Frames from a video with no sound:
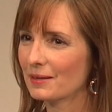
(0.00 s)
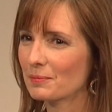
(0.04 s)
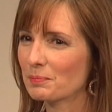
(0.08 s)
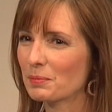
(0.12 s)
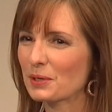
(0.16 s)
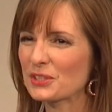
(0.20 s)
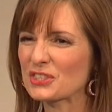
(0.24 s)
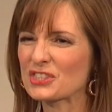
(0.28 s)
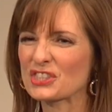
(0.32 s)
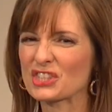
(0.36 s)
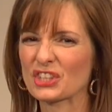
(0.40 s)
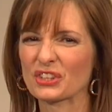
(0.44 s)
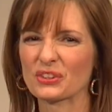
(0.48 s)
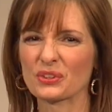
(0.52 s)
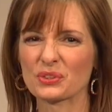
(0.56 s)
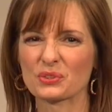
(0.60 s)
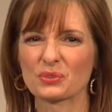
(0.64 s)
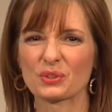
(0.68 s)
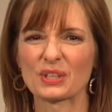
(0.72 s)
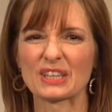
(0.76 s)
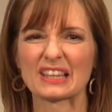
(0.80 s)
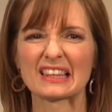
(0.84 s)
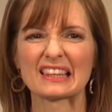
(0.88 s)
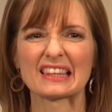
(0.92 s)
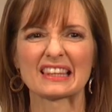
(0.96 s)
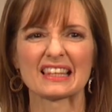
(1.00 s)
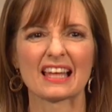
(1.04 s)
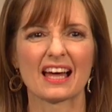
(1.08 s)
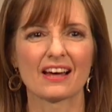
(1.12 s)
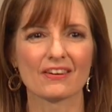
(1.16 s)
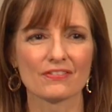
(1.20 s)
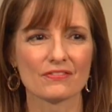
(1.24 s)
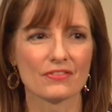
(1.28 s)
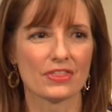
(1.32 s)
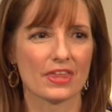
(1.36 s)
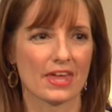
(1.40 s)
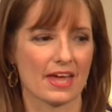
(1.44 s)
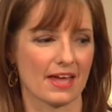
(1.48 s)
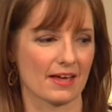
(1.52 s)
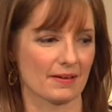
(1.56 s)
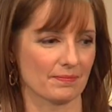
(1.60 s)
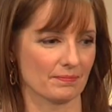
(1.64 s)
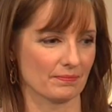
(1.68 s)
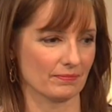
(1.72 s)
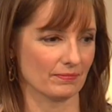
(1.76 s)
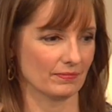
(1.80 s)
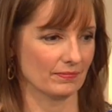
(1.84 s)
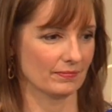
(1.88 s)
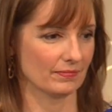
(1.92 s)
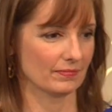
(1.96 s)
but children loved them.
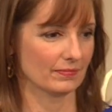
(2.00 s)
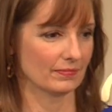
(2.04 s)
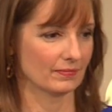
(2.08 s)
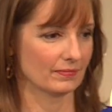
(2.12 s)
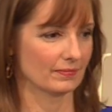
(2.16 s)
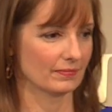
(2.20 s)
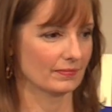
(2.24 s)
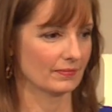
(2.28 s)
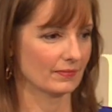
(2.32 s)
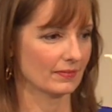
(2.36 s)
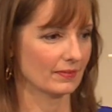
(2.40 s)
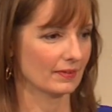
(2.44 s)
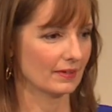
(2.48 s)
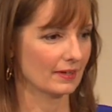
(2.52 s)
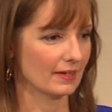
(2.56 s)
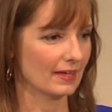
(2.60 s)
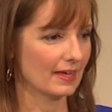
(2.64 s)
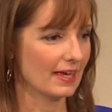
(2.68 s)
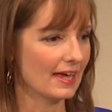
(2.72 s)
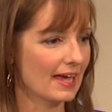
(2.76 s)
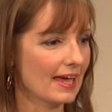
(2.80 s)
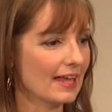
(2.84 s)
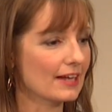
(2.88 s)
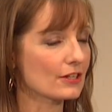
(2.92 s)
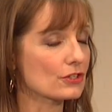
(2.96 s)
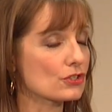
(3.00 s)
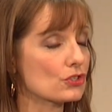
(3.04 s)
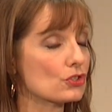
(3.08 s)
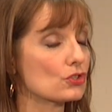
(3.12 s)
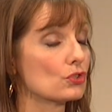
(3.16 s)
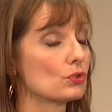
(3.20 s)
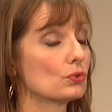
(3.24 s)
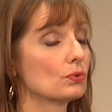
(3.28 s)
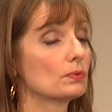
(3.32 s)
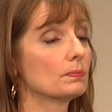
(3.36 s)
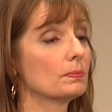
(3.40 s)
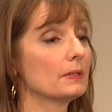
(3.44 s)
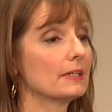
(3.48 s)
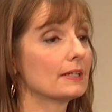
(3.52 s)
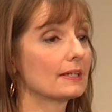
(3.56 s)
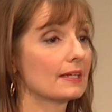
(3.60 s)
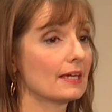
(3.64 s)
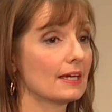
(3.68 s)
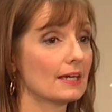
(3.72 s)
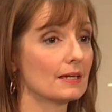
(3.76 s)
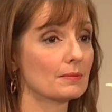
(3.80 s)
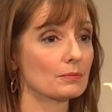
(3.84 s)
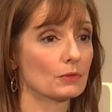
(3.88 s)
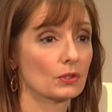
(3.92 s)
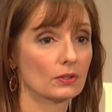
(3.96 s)
And it soon
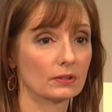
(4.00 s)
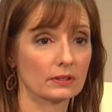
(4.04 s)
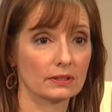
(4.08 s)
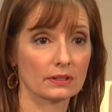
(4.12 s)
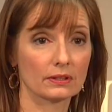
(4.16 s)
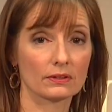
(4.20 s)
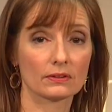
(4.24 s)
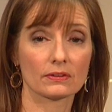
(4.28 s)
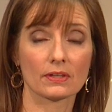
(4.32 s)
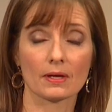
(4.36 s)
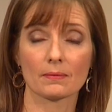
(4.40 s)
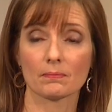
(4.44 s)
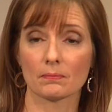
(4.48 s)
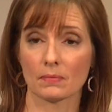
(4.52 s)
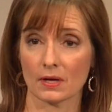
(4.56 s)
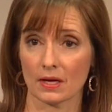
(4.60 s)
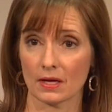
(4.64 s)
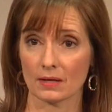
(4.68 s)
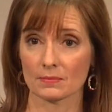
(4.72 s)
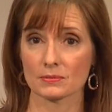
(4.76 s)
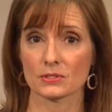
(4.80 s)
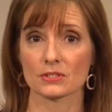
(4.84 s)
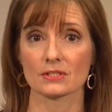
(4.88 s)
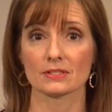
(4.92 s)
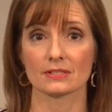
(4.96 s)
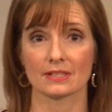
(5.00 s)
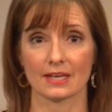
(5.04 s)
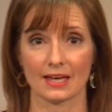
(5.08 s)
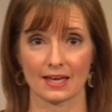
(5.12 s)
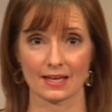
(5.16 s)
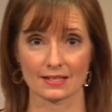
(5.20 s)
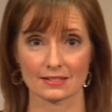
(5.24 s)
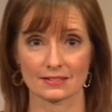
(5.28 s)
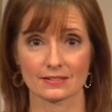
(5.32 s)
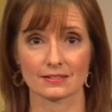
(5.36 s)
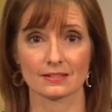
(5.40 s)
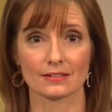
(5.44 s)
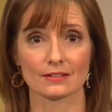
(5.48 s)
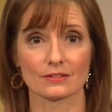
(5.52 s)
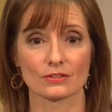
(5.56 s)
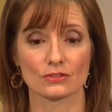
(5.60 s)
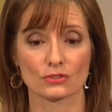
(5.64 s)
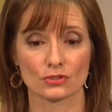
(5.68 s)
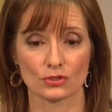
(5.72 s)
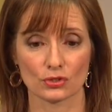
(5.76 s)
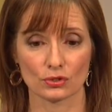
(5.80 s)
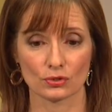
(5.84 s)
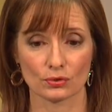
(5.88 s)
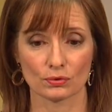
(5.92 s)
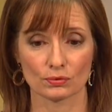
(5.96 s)
became clear that moms and dads did
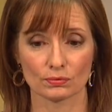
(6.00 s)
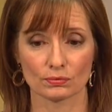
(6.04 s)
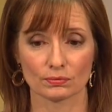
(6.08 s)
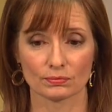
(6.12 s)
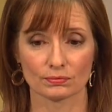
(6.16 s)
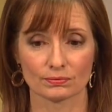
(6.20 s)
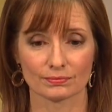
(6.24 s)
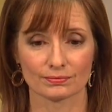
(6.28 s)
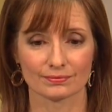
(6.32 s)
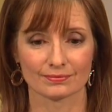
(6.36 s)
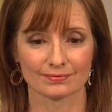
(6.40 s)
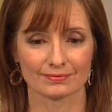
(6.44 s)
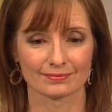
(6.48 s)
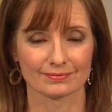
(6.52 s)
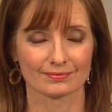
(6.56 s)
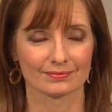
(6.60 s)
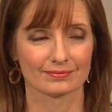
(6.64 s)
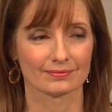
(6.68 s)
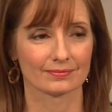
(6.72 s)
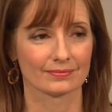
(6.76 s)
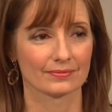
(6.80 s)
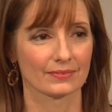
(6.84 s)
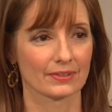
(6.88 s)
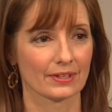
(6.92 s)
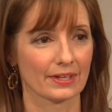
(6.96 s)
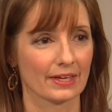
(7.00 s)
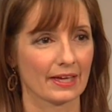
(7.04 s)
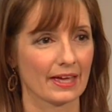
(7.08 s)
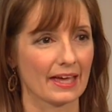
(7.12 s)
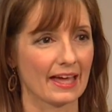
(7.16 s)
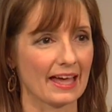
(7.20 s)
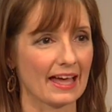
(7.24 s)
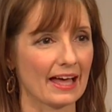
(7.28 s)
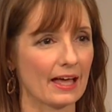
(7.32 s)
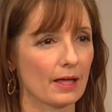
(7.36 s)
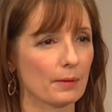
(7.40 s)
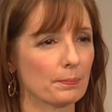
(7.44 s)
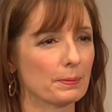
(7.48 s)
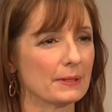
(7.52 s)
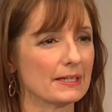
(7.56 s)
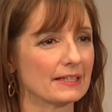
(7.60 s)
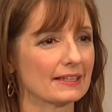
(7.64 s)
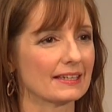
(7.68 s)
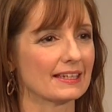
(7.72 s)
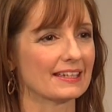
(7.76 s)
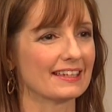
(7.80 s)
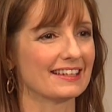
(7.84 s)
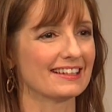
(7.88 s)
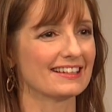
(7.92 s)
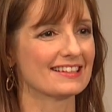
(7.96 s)
too. Helping
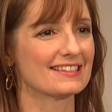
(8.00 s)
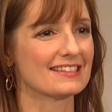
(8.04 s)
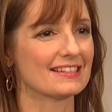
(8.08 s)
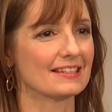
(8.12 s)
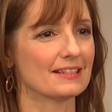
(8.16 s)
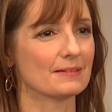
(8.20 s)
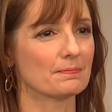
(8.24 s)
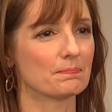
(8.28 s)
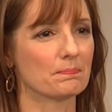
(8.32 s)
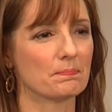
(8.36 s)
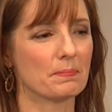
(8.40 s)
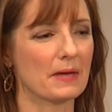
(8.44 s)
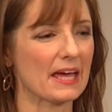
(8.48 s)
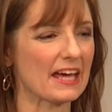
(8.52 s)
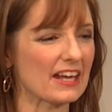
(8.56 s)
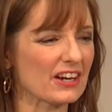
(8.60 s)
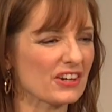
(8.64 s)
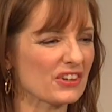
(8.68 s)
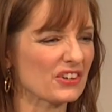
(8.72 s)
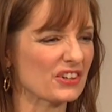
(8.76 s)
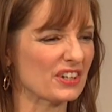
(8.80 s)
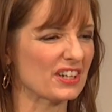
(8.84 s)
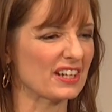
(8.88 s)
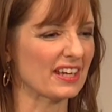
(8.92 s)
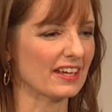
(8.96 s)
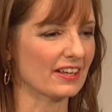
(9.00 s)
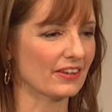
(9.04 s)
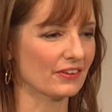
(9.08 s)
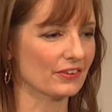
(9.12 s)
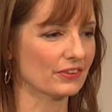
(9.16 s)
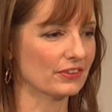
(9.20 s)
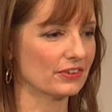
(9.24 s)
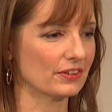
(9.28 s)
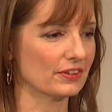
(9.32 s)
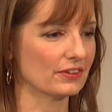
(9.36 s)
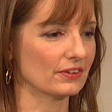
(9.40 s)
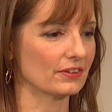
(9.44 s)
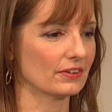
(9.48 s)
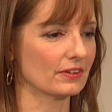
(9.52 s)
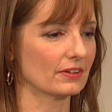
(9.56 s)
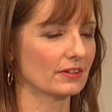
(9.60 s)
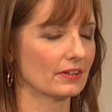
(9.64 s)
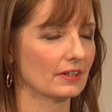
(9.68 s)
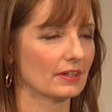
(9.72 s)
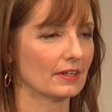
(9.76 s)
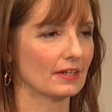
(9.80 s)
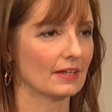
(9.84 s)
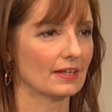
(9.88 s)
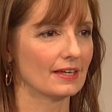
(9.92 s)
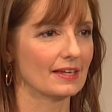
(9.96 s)
kids eat better and healthier
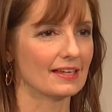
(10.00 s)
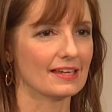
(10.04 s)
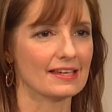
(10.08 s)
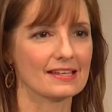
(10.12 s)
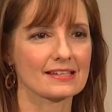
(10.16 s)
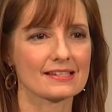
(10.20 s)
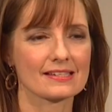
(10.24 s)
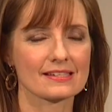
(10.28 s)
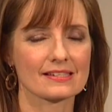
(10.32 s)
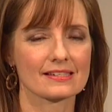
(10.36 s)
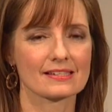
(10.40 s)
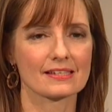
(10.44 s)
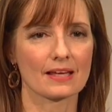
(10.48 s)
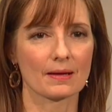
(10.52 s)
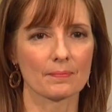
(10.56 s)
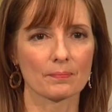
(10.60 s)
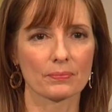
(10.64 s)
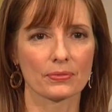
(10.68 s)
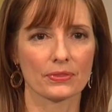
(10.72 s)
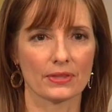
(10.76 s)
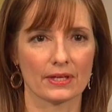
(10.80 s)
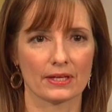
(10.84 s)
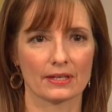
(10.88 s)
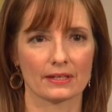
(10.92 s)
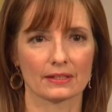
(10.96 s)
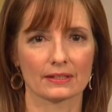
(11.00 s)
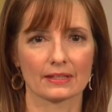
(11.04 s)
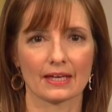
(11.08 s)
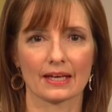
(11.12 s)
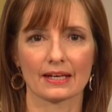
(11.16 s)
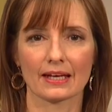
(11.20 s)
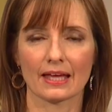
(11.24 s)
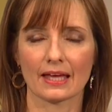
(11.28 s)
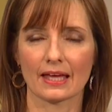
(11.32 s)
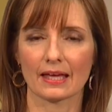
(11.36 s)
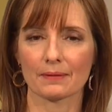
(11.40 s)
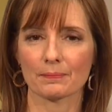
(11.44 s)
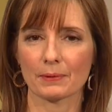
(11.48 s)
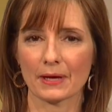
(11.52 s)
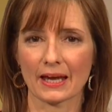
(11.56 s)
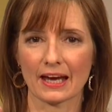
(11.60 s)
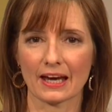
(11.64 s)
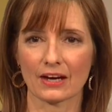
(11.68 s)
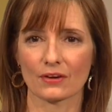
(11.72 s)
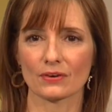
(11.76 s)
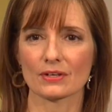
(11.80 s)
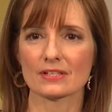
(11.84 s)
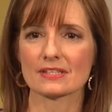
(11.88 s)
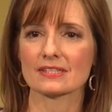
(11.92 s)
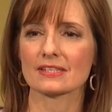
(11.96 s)
is something that
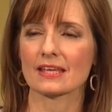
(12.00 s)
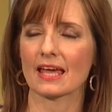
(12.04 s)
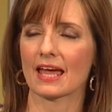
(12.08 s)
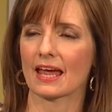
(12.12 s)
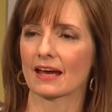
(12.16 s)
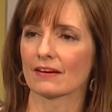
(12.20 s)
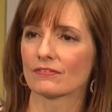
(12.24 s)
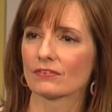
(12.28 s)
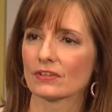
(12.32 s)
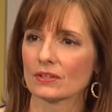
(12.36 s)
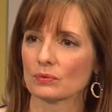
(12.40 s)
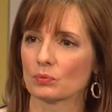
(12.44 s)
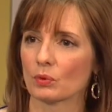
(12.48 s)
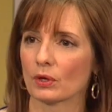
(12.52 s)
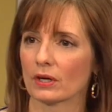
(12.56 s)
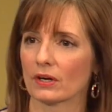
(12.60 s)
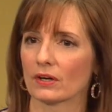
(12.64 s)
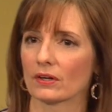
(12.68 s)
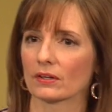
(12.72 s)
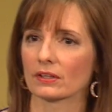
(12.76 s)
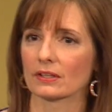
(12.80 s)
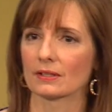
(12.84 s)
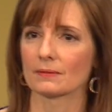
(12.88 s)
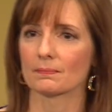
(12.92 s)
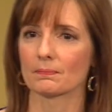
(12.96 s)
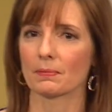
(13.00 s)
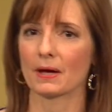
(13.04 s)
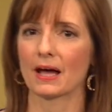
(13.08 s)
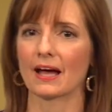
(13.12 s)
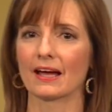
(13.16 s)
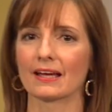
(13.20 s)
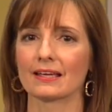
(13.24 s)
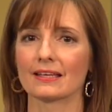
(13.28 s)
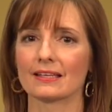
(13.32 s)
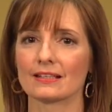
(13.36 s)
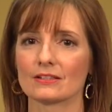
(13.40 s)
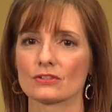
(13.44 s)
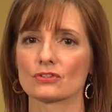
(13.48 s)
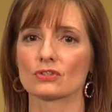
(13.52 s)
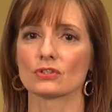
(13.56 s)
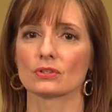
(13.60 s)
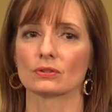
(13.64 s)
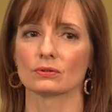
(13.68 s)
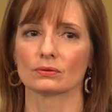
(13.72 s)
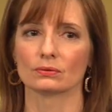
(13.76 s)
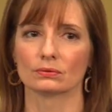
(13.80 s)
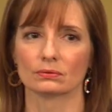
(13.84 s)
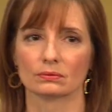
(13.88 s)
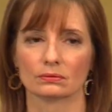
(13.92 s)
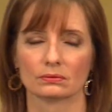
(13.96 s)
parents everywhere can buy
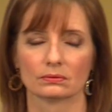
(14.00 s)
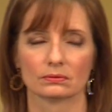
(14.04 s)
into